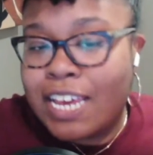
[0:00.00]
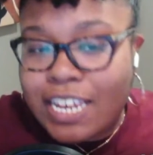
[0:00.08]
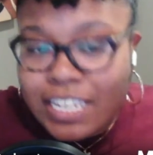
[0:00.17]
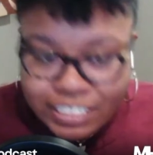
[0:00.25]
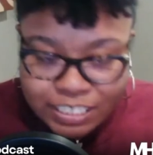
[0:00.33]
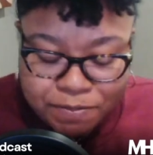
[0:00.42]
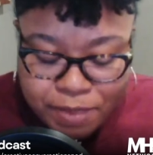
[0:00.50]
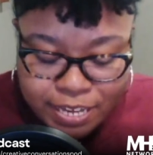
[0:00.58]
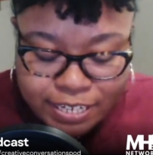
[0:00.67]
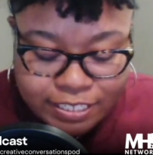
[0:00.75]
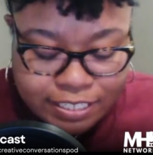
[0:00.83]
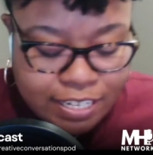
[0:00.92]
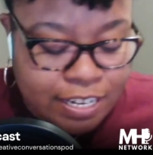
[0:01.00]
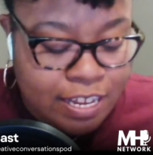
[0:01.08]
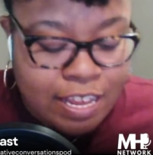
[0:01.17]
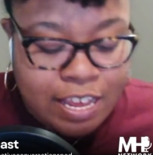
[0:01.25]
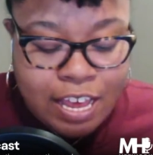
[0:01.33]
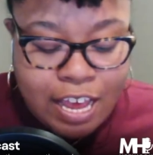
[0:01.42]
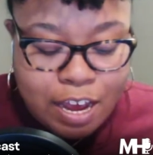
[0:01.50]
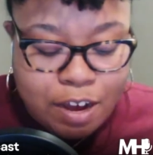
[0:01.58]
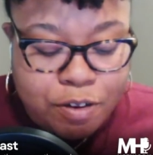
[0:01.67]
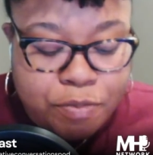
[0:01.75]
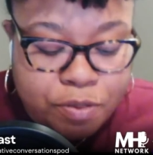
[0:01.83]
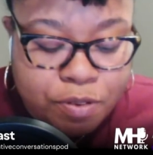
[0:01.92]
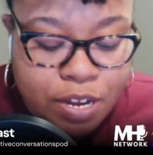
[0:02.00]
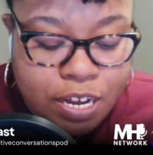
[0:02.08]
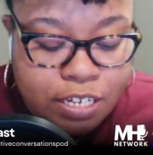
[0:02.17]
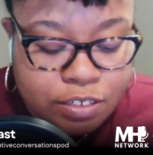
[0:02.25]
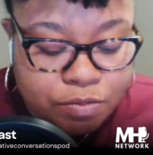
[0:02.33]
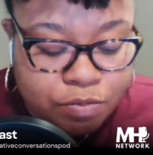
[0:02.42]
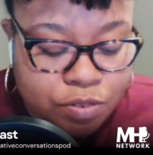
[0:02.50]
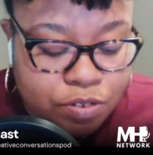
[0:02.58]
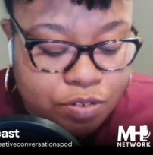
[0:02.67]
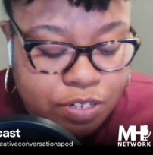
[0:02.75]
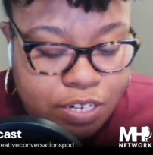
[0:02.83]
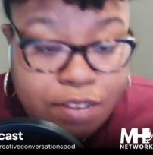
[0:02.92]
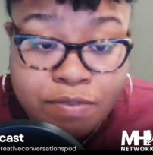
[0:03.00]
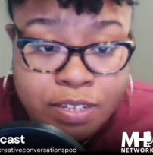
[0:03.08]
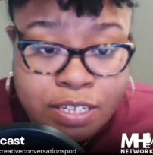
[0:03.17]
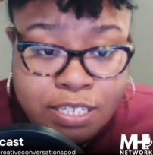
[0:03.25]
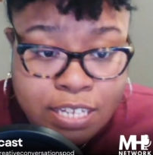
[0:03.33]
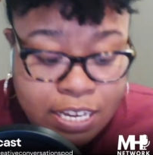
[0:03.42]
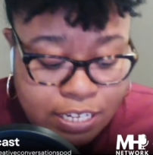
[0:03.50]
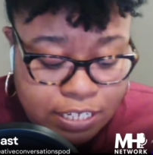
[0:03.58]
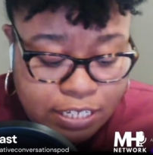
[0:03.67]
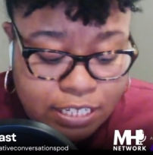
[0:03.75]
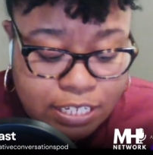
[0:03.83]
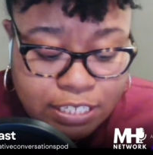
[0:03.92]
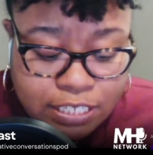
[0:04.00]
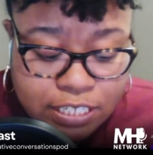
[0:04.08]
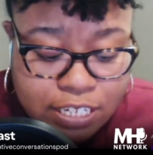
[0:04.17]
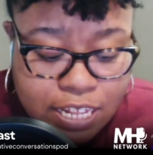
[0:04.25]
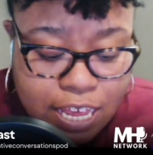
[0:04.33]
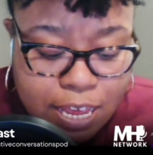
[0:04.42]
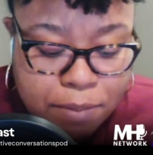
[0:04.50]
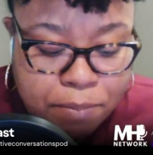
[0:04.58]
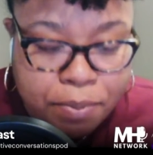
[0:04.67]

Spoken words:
It's amazing. I hope you guys will definitely take a listen to that.